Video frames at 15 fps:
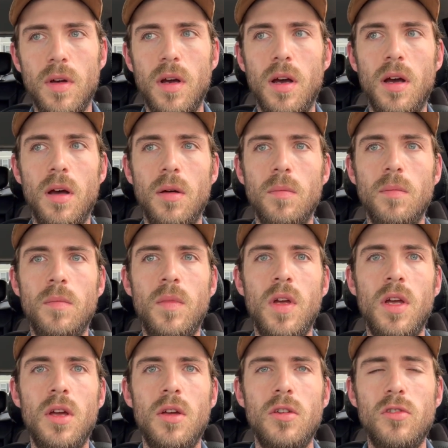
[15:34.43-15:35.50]

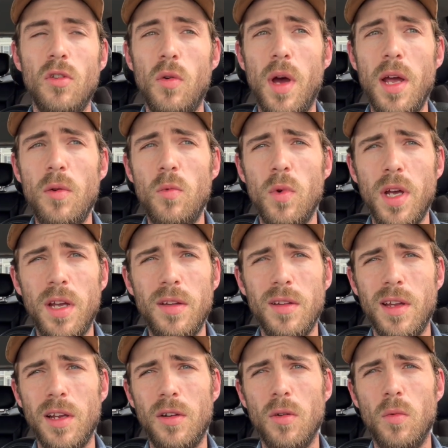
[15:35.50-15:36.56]
So I went
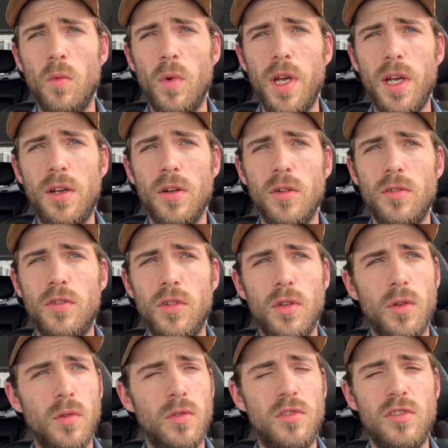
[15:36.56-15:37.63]
like a week or
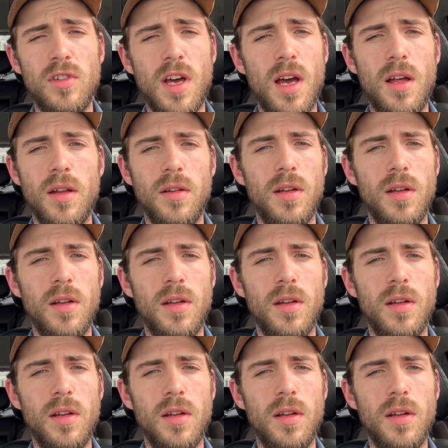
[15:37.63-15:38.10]
two solid,